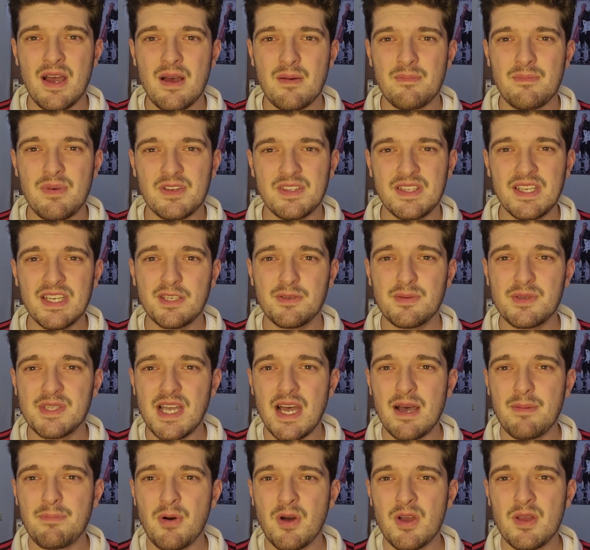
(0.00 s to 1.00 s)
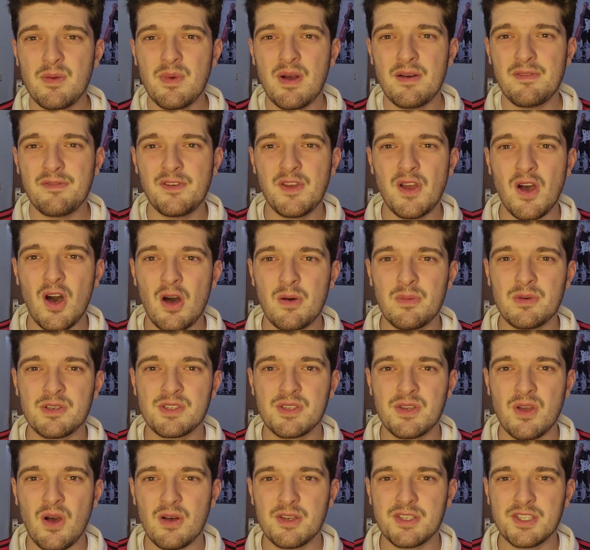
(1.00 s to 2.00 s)
But this was at a point where VR was
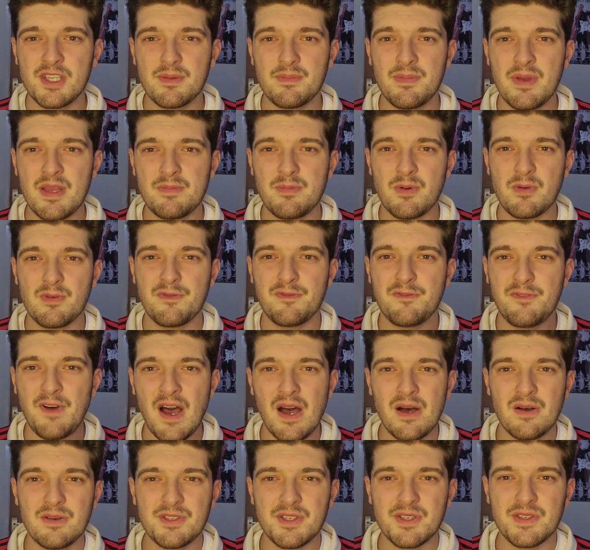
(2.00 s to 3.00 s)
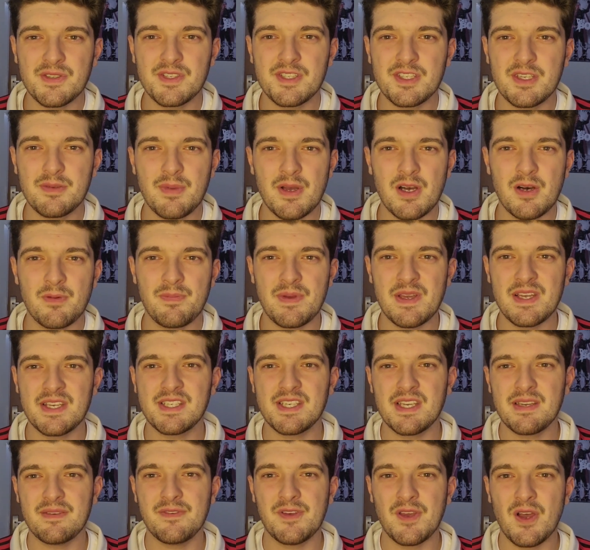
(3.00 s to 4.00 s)
costing people thousands to build
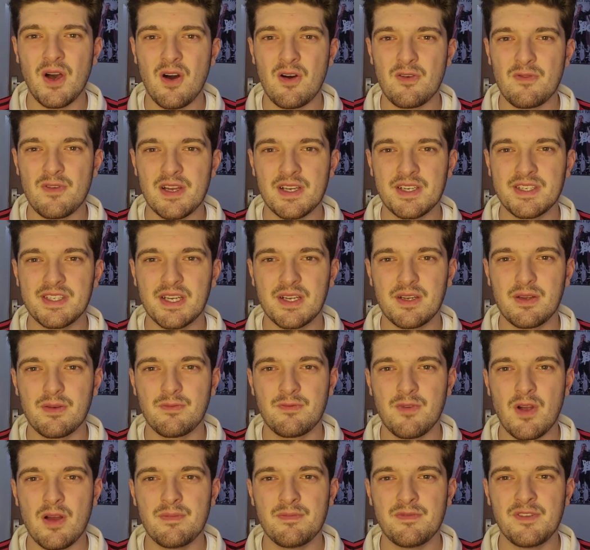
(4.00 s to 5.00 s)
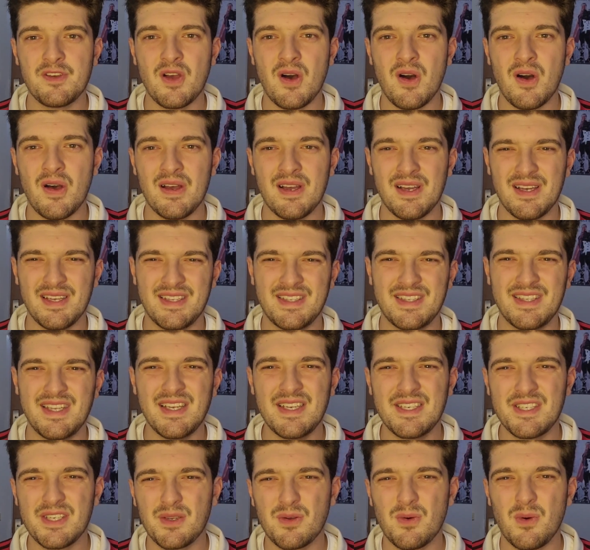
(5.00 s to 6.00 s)
PC VR rigs that could run VR at a
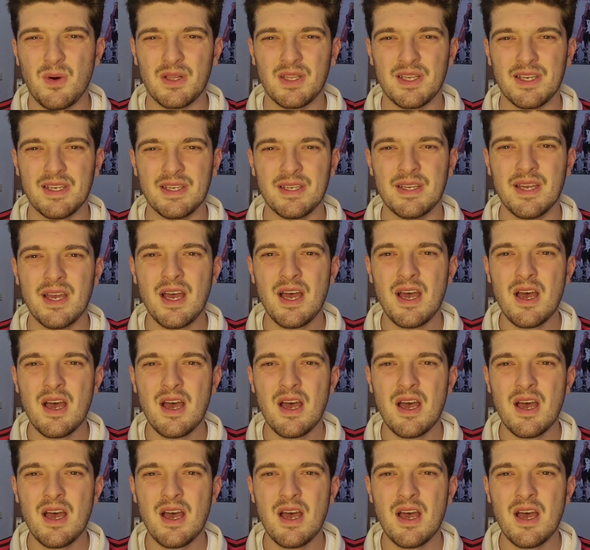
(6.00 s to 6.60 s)
decent quality.